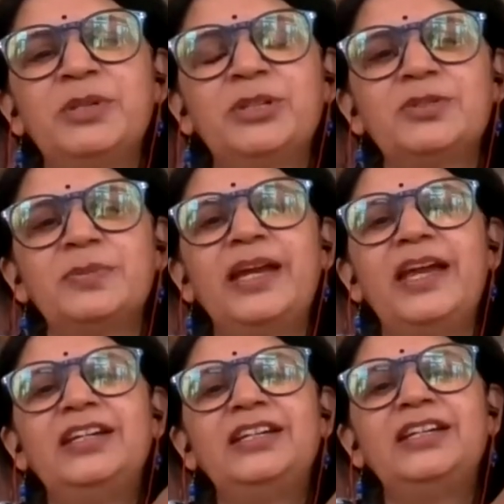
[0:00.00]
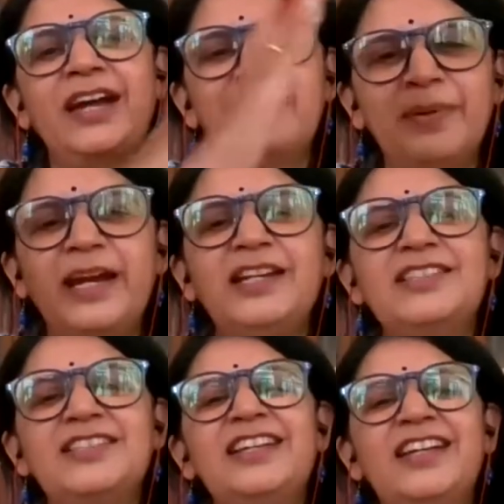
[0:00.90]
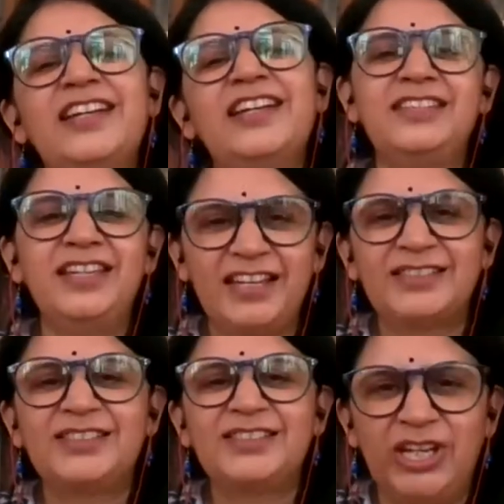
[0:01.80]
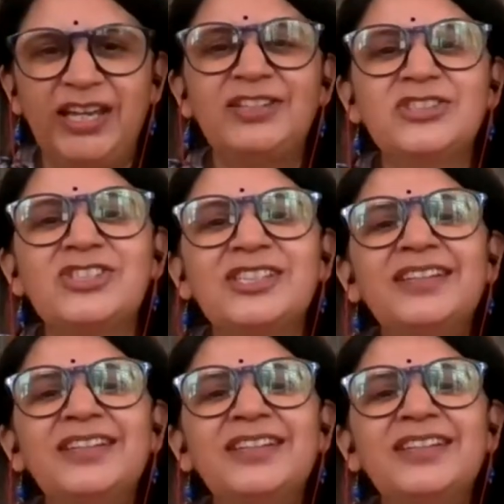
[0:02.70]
because my entire mindset I see has changed,